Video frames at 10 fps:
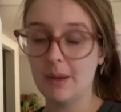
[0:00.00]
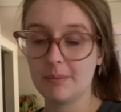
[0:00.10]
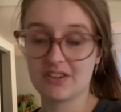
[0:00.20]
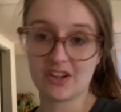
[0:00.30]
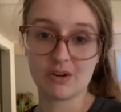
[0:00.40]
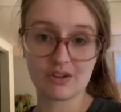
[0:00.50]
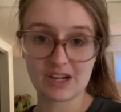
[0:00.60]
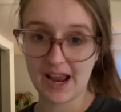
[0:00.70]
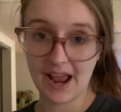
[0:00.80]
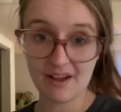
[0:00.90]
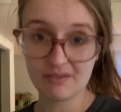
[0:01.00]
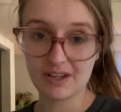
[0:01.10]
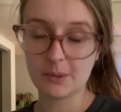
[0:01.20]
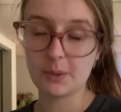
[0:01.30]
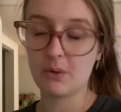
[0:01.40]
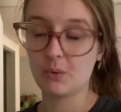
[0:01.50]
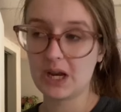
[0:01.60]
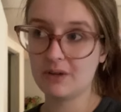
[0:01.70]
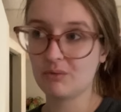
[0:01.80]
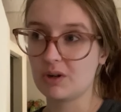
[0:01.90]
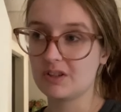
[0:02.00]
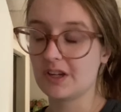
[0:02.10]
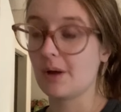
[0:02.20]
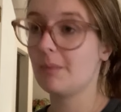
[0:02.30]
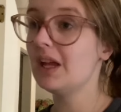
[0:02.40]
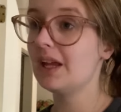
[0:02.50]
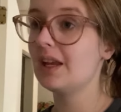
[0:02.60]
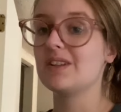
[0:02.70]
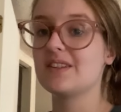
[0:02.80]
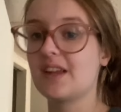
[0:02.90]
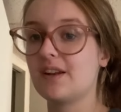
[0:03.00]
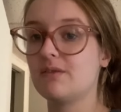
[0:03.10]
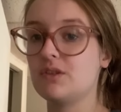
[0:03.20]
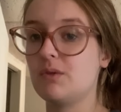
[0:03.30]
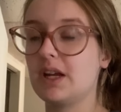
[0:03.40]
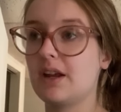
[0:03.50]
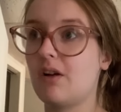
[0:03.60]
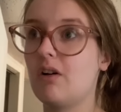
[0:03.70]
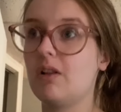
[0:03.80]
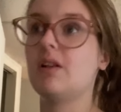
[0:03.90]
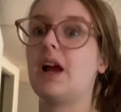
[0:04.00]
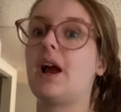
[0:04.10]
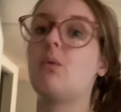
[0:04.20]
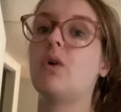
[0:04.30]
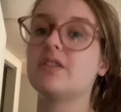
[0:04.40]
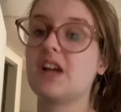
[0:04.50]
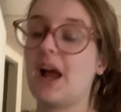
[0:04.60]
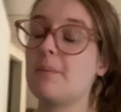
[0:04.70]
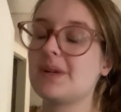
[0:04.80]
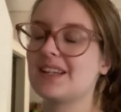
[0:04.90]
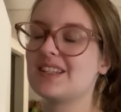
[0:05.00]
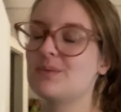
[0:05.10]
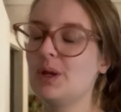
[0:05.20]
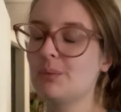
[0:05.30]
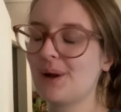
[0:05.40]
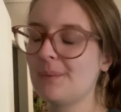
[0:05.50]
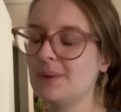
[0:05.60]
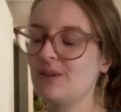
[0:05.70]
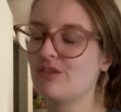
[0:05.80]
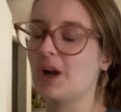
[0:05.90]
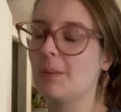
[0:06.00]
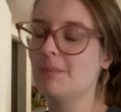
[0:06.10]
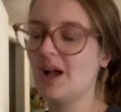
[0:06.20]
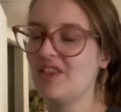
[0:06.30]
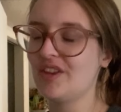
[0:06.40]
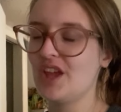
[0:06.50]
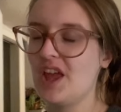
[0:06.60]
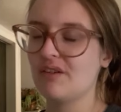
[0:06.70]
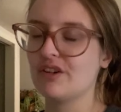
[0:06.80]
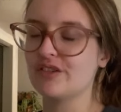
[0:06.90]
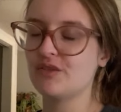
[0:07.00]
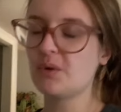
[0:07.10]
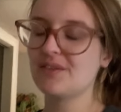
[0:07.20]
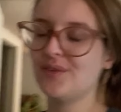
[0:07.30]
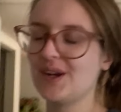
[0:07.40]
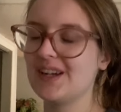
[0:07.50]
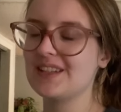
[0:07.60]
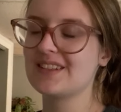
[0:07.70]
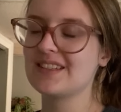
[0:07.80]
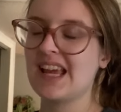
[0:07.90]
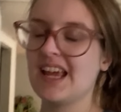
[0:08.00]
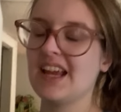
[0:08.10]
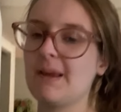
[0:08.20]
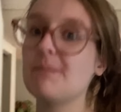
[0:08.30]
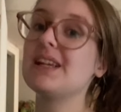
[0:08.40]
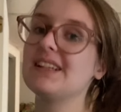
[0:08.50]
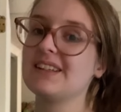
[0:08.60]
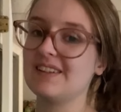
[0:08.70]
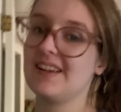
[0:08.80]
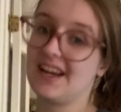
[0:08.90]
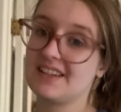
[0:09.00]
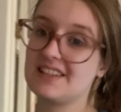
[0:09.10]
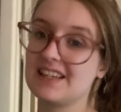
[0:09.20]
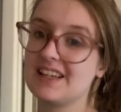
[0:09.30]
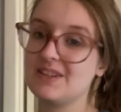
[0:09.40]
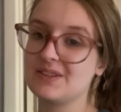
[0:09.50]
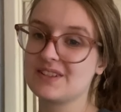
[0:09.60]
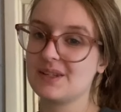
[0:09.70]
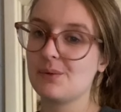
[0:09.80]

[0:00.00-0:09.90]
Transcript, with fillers: because I already have it and I'm not waiting for it to come in instead of doing it all at one time because meal prepping for a month for four ferrets can be a little hectic and you'll see